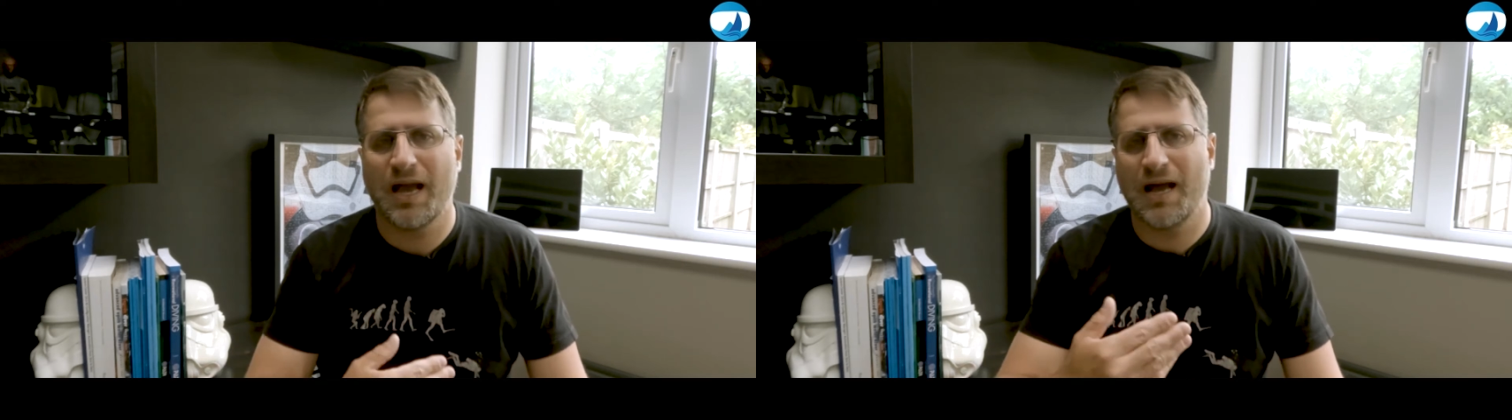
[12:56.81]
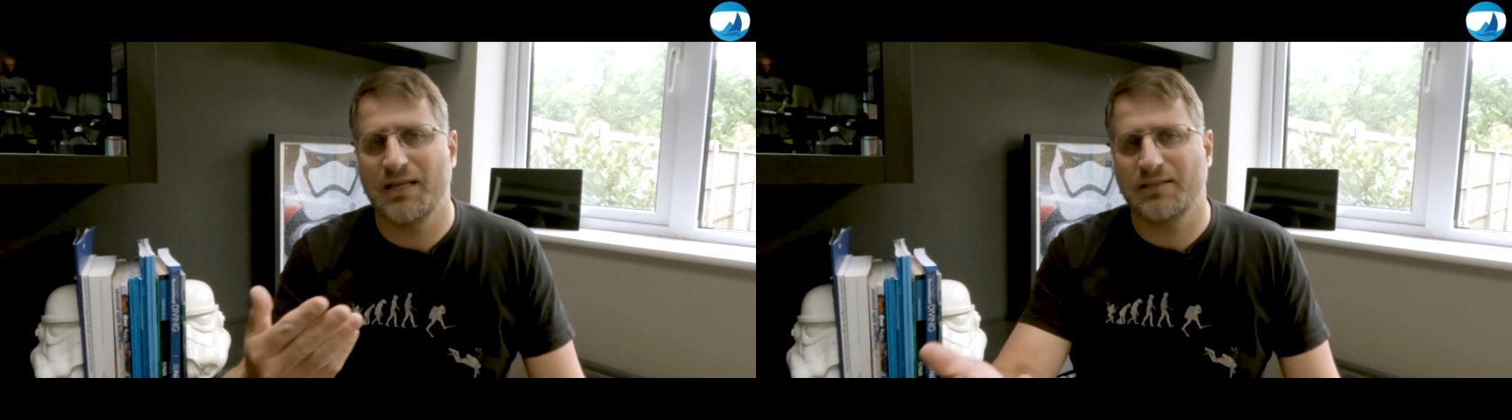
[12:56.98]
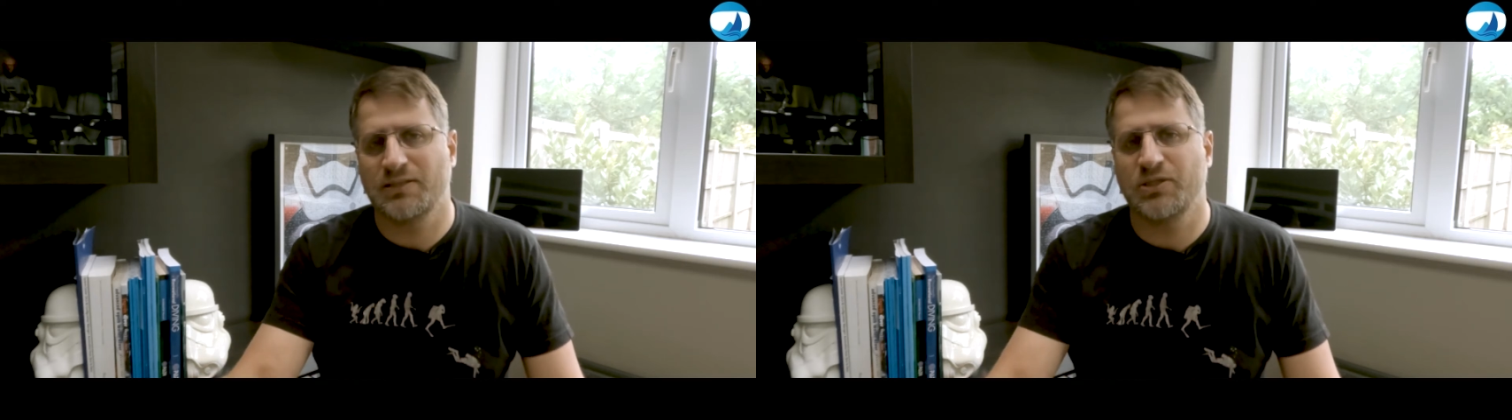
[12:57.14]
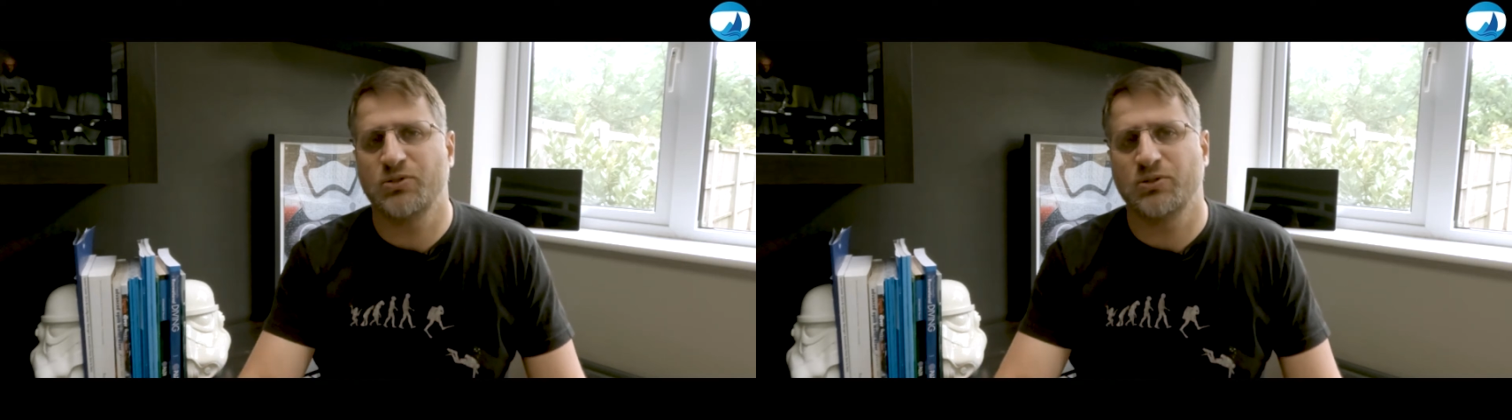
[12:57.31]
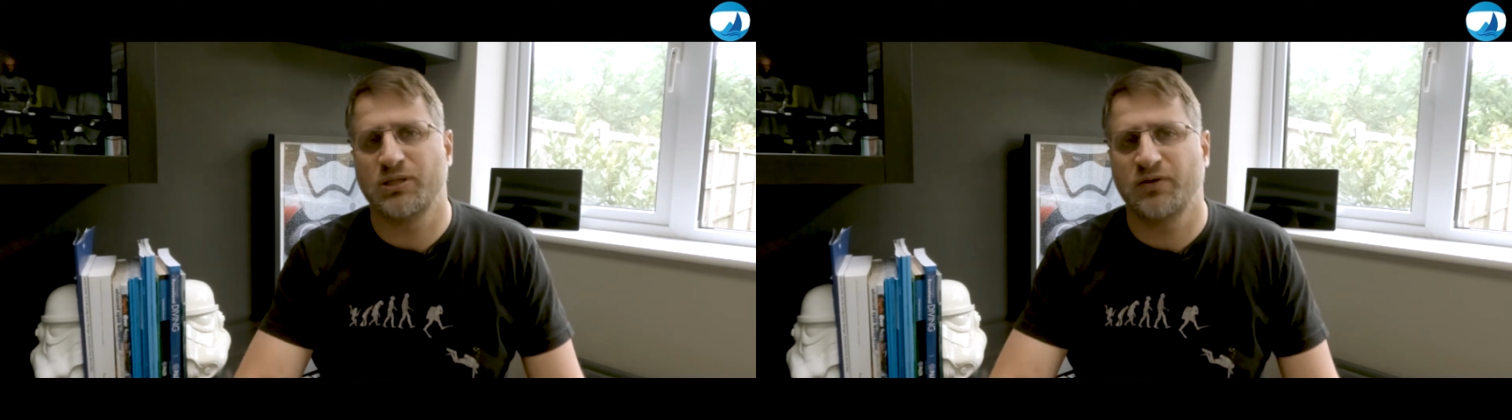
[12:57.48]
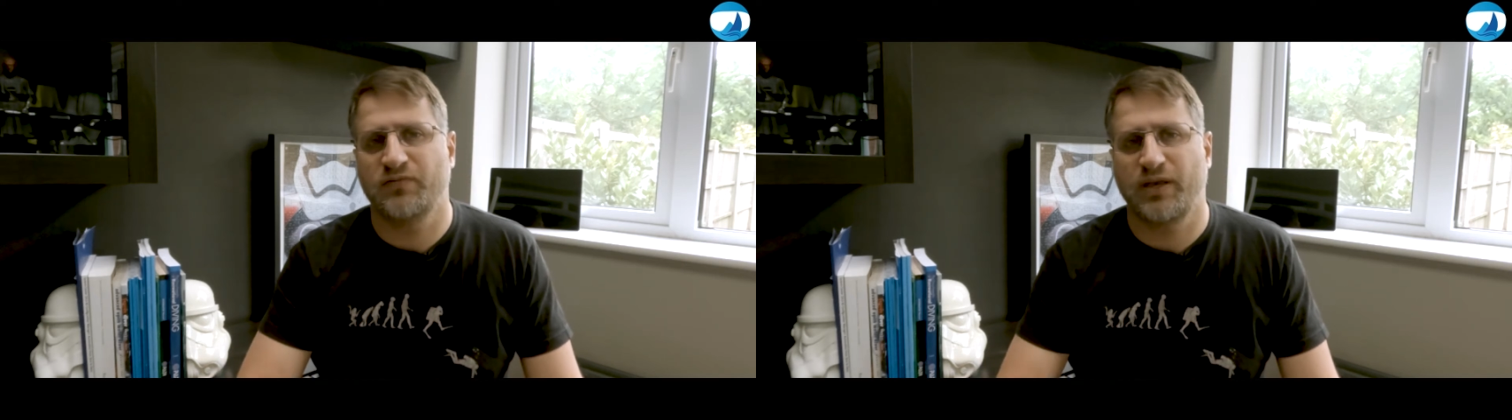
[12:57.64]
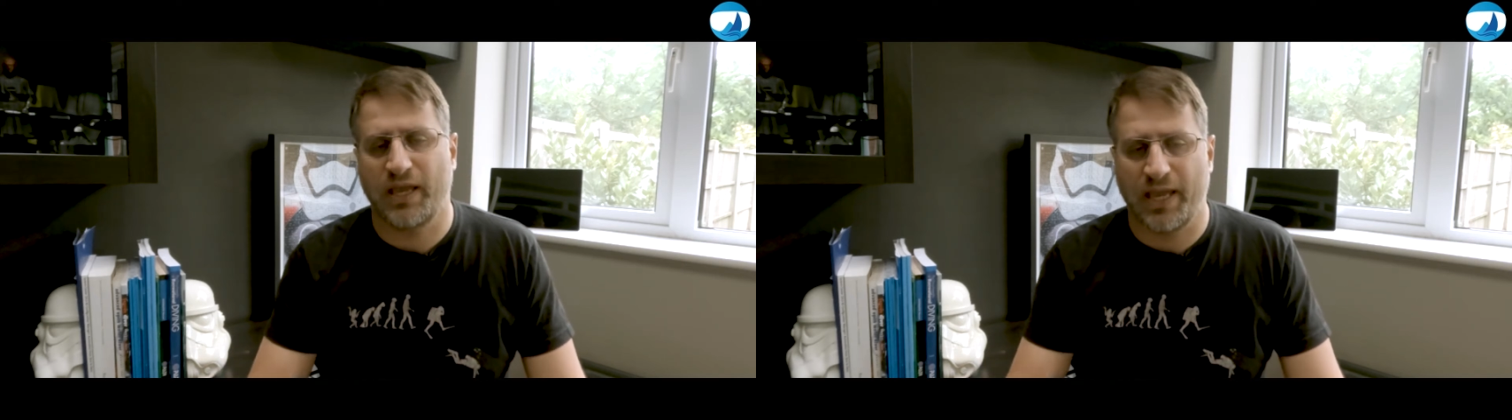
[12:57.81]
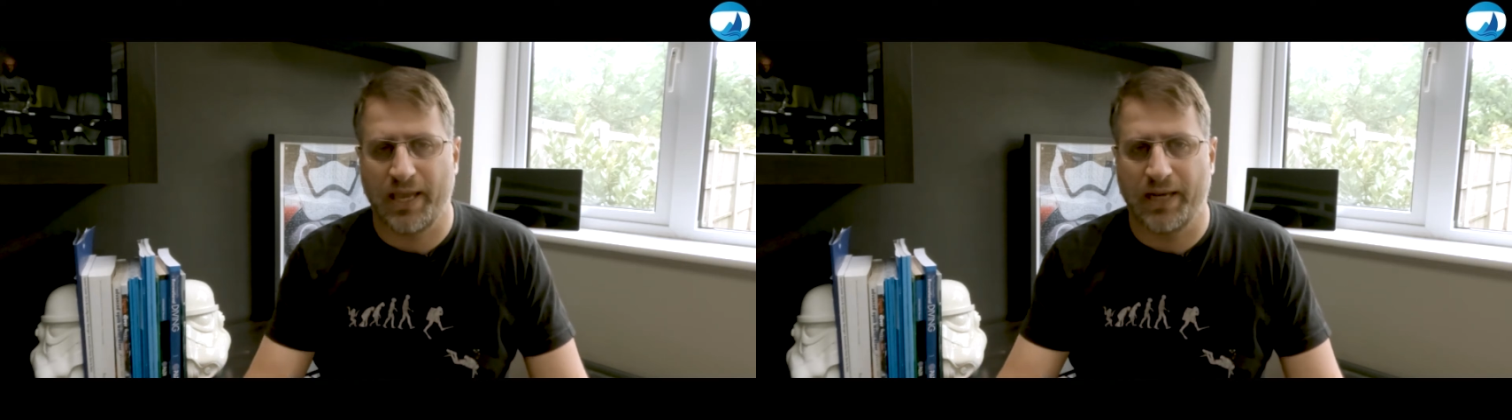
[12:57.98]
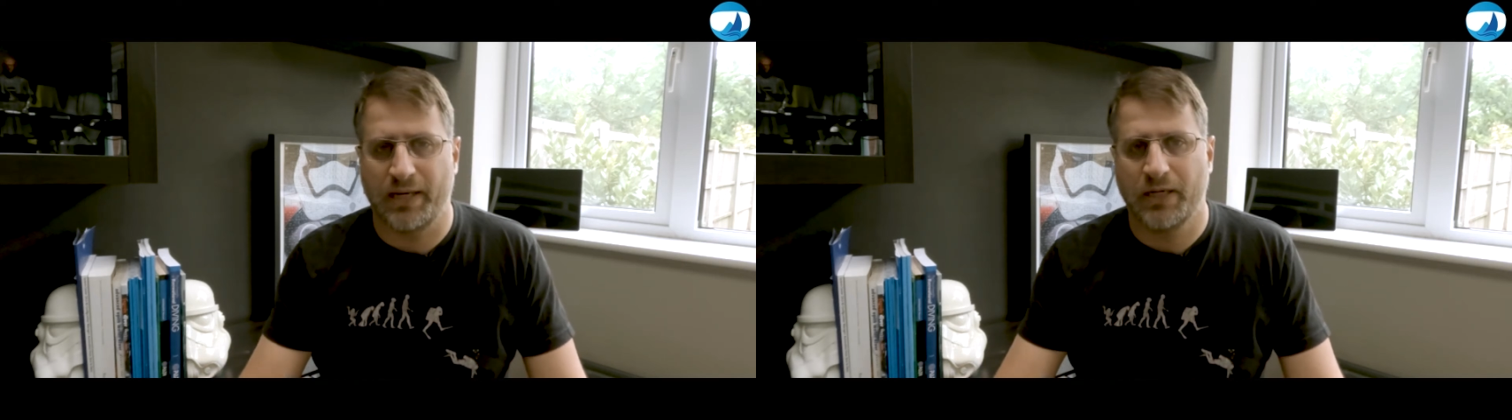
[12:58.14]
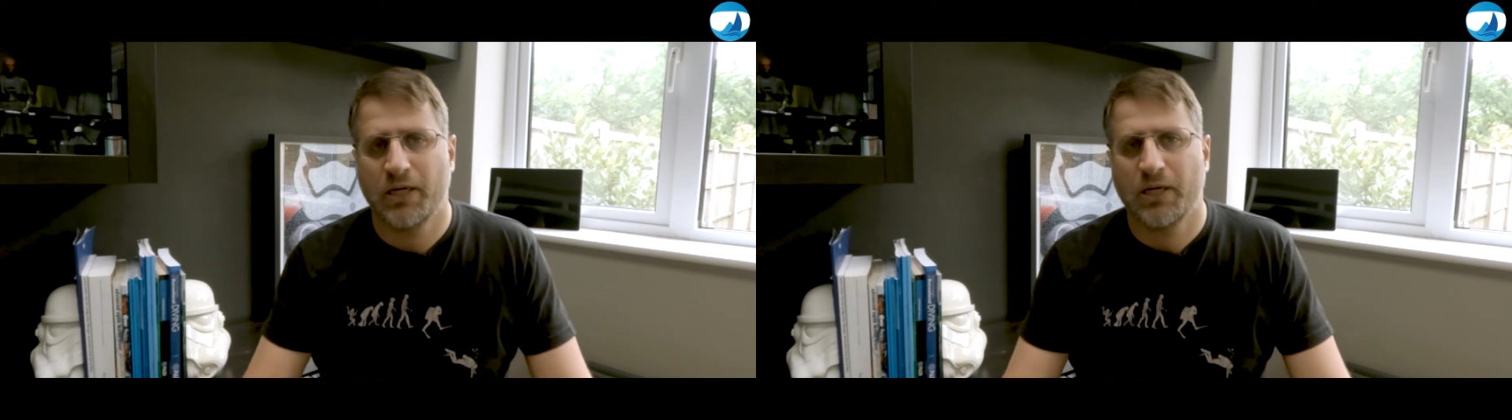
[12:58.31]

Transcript: asking to give air.